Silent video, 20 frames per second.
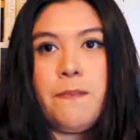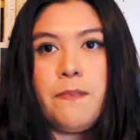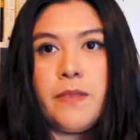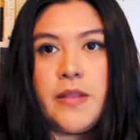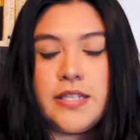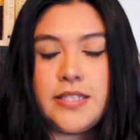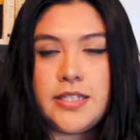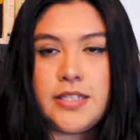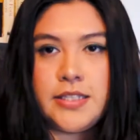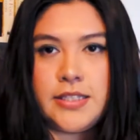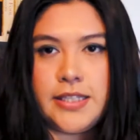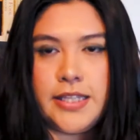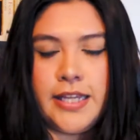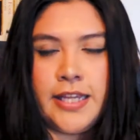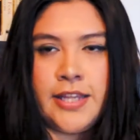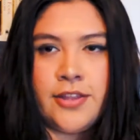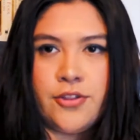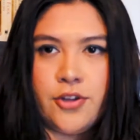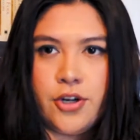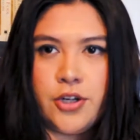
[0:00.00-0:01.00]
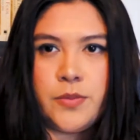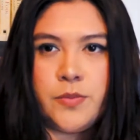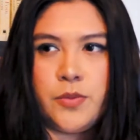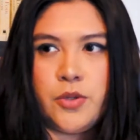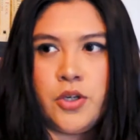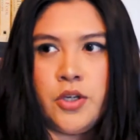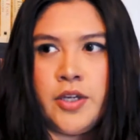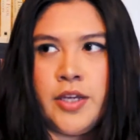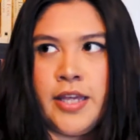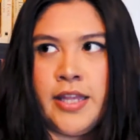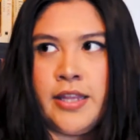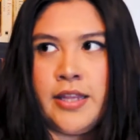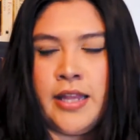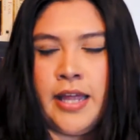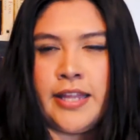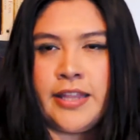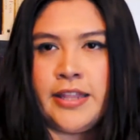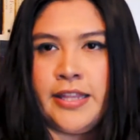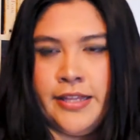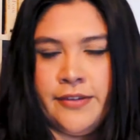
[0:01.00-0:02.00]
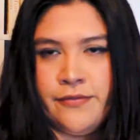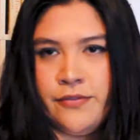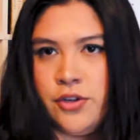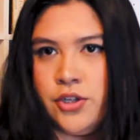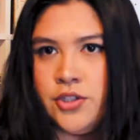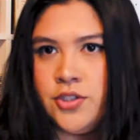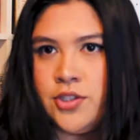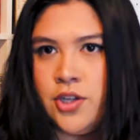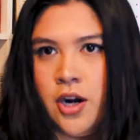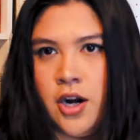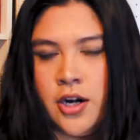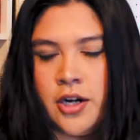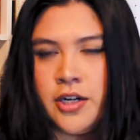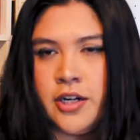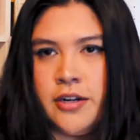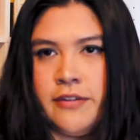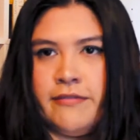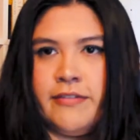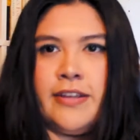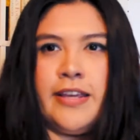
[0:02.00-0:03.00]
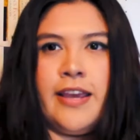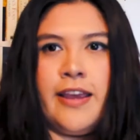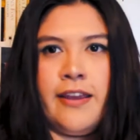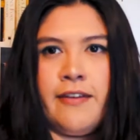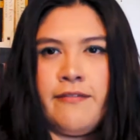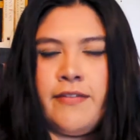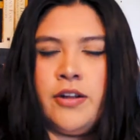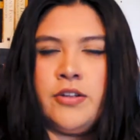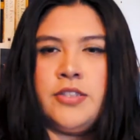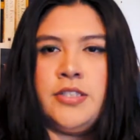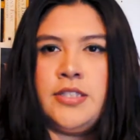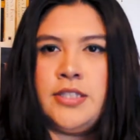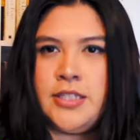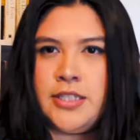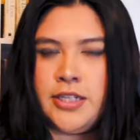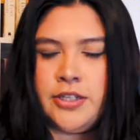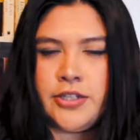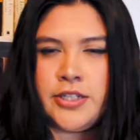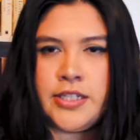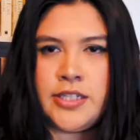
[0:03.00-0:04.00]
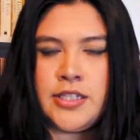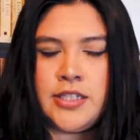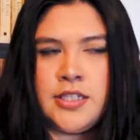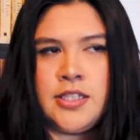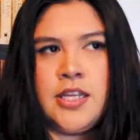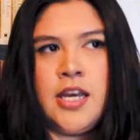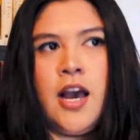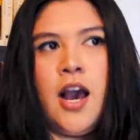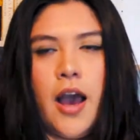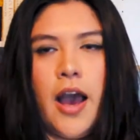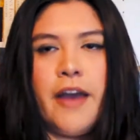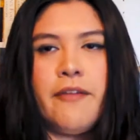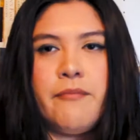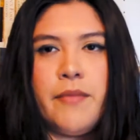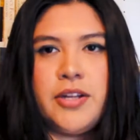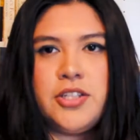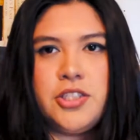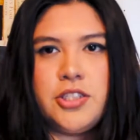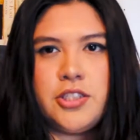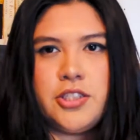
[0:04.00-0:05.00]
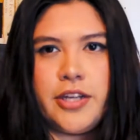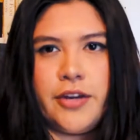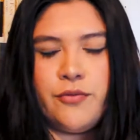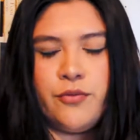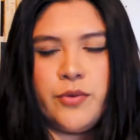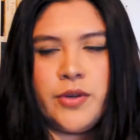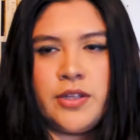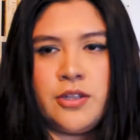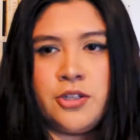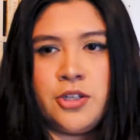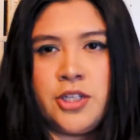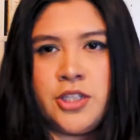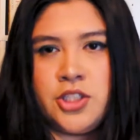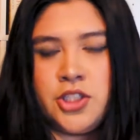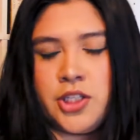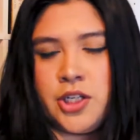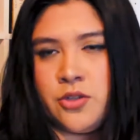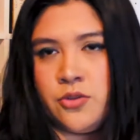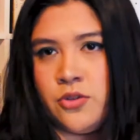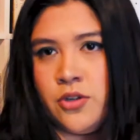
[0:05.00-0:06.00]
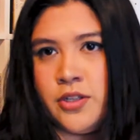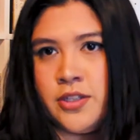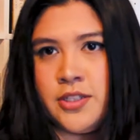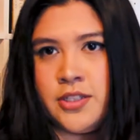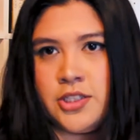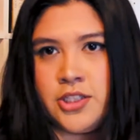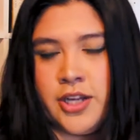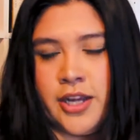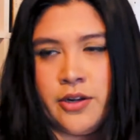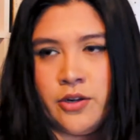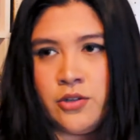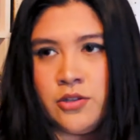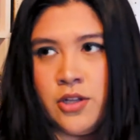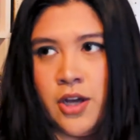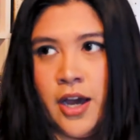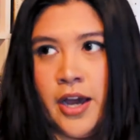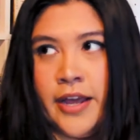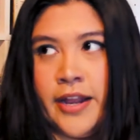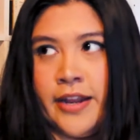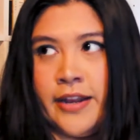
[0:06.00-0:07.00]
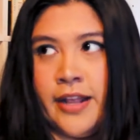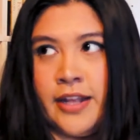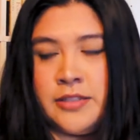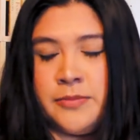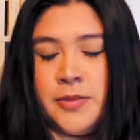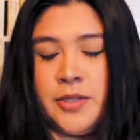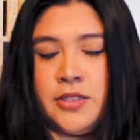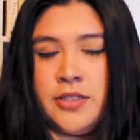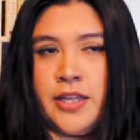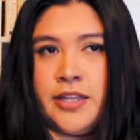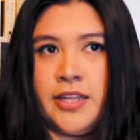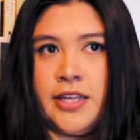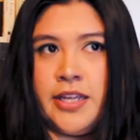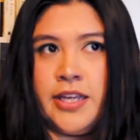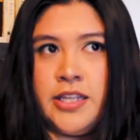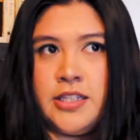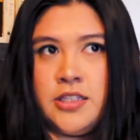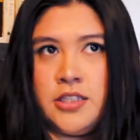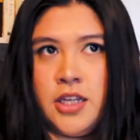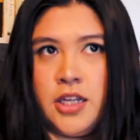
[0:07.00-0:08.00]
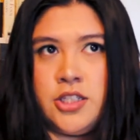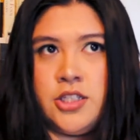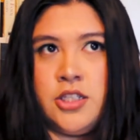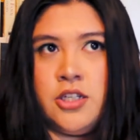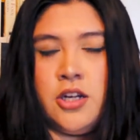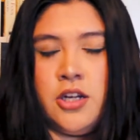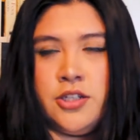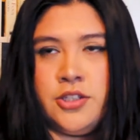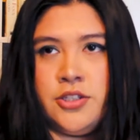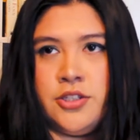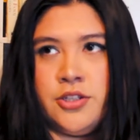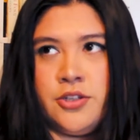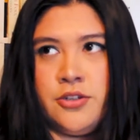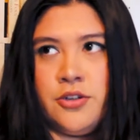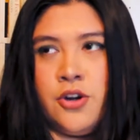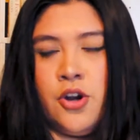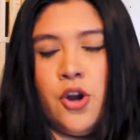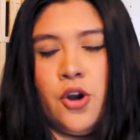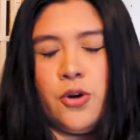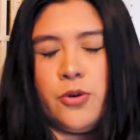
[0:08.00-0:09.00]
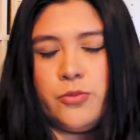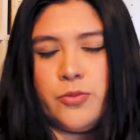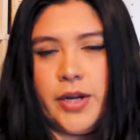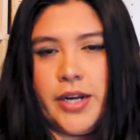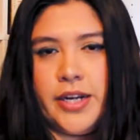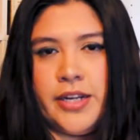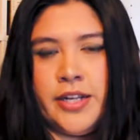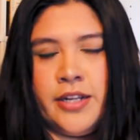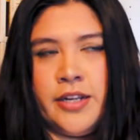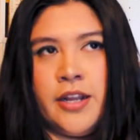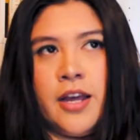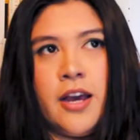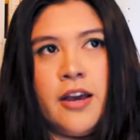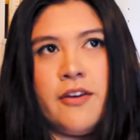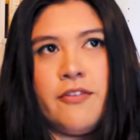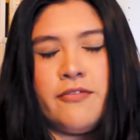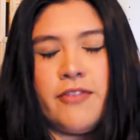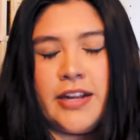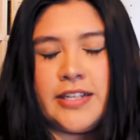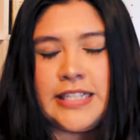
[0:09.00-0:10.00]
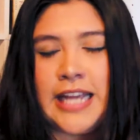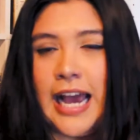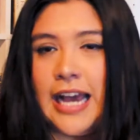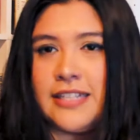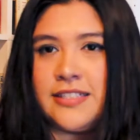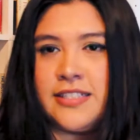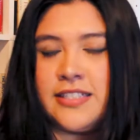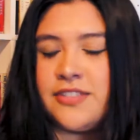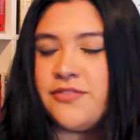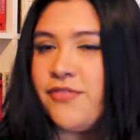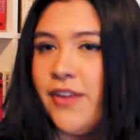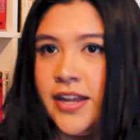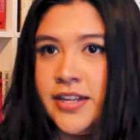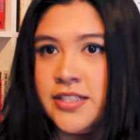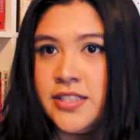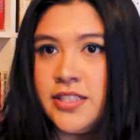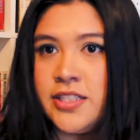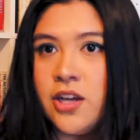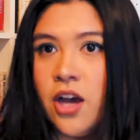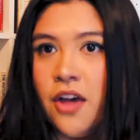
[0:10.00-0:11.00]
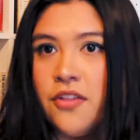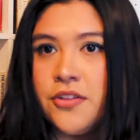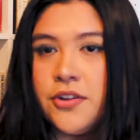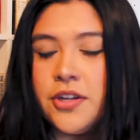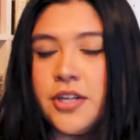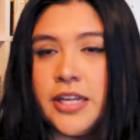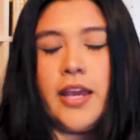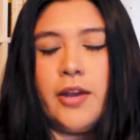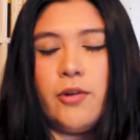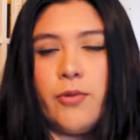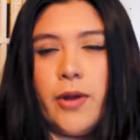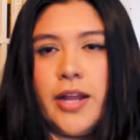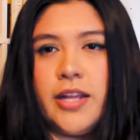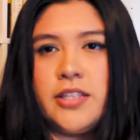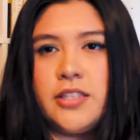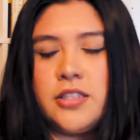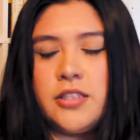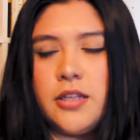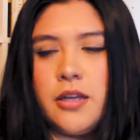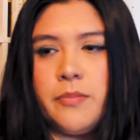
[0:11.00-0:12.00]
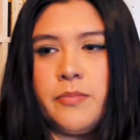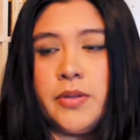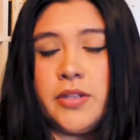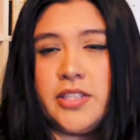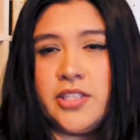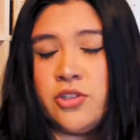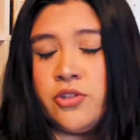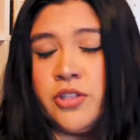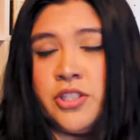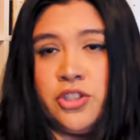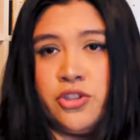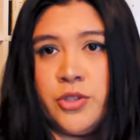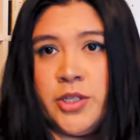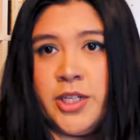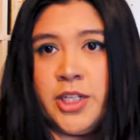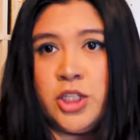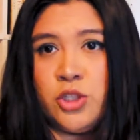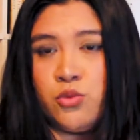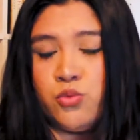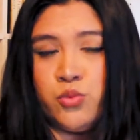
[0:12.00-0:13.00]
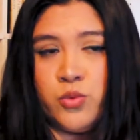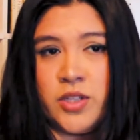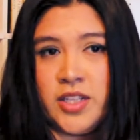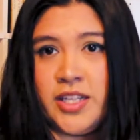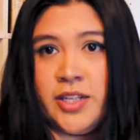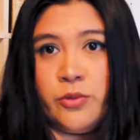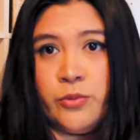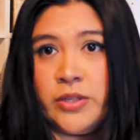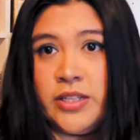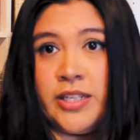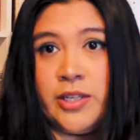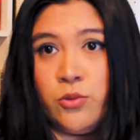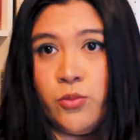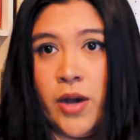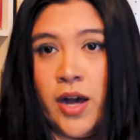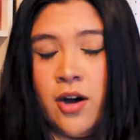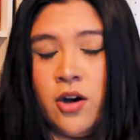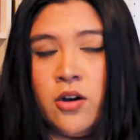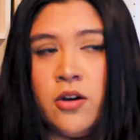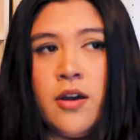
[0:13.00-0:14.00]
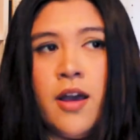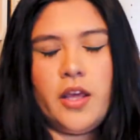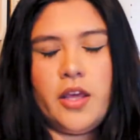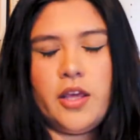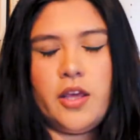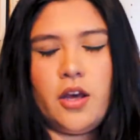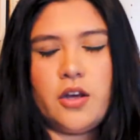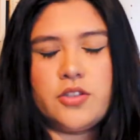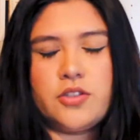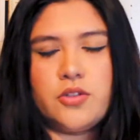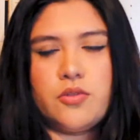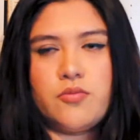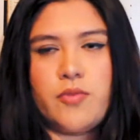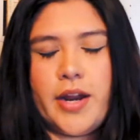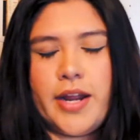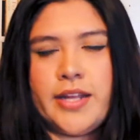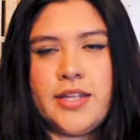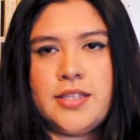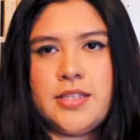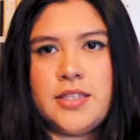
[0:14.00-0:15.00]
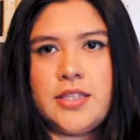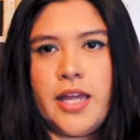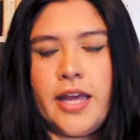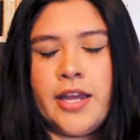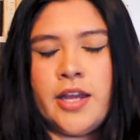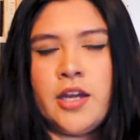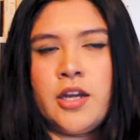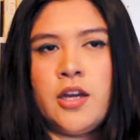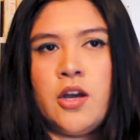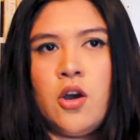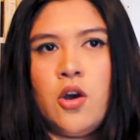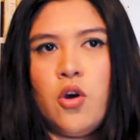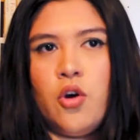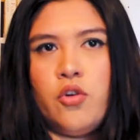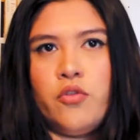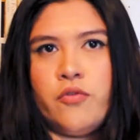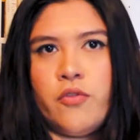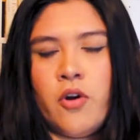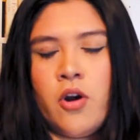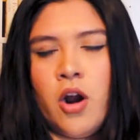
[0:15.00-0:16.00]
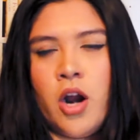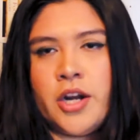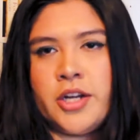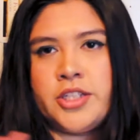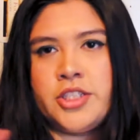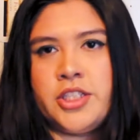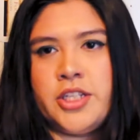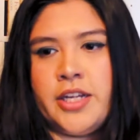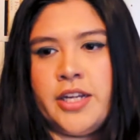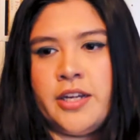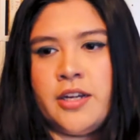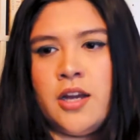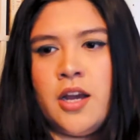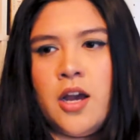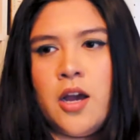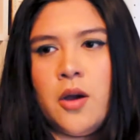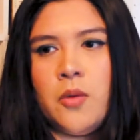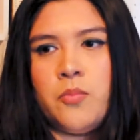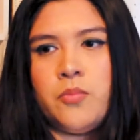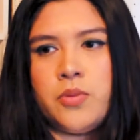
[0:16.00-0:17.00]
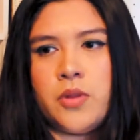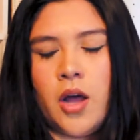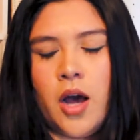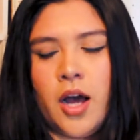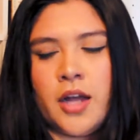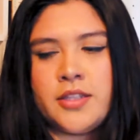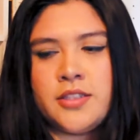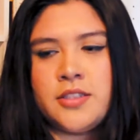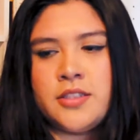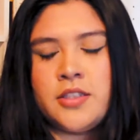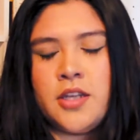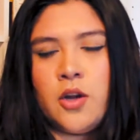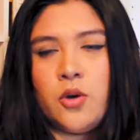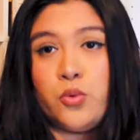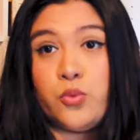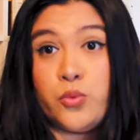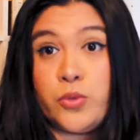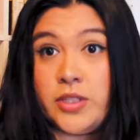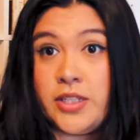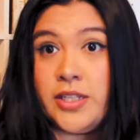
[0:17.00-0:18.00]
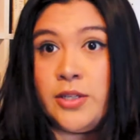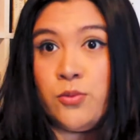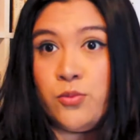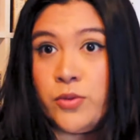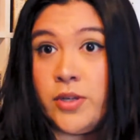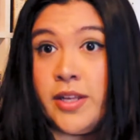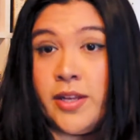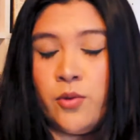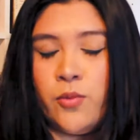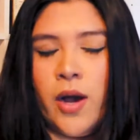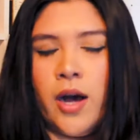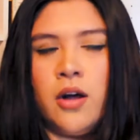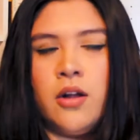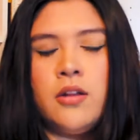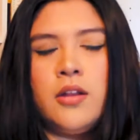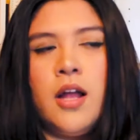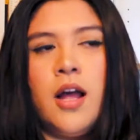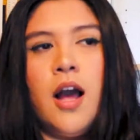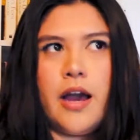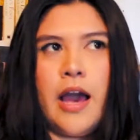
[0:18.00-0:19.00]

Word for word: This is the third book in like the first arc of the Kingfountain series. I've mentioned Jeff Wheeler in general on this channel a lot, and that's because I think he's such an underrated, fantastic fantasy author. He writes political intrigue really, really well. He also writes like overarching plots really, really well.